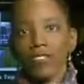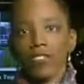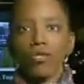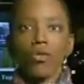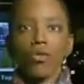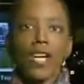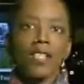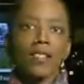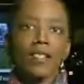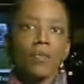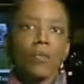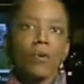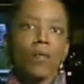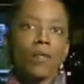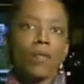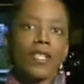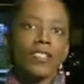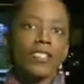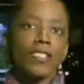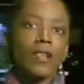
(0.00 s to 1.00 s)
to transport
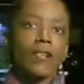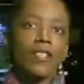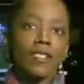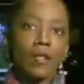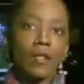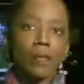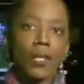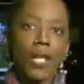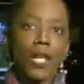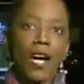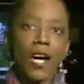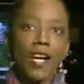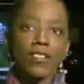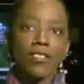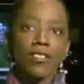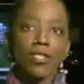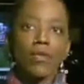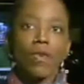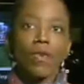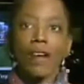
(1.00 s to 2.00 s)
military
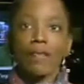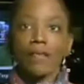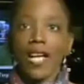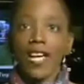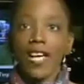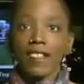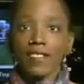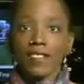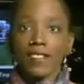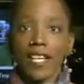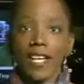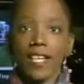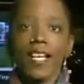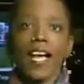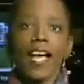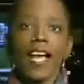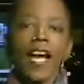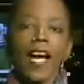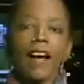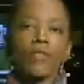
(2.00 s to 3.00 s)
supplies to Afghanistan
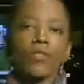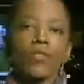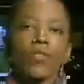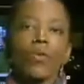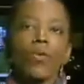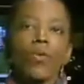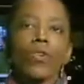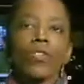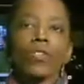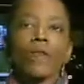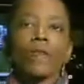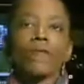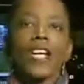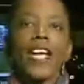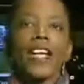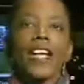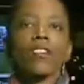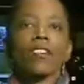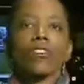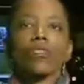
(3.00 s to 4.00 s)
after scores of
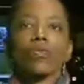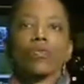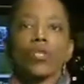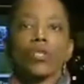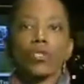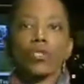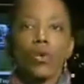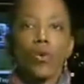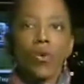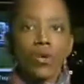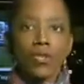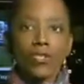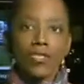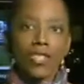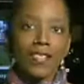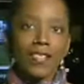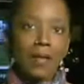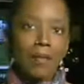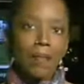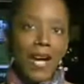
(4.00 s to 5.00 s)
tankers were
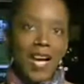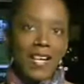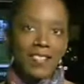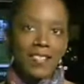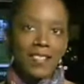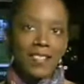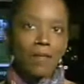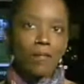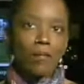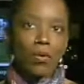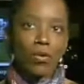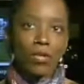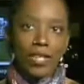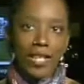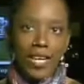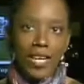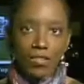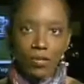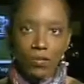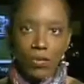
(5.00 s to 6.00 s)
torched at the Pakistan border
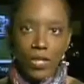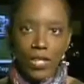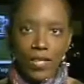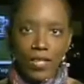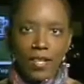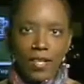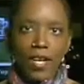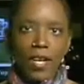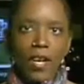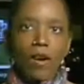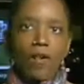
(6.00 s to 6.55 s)
last week.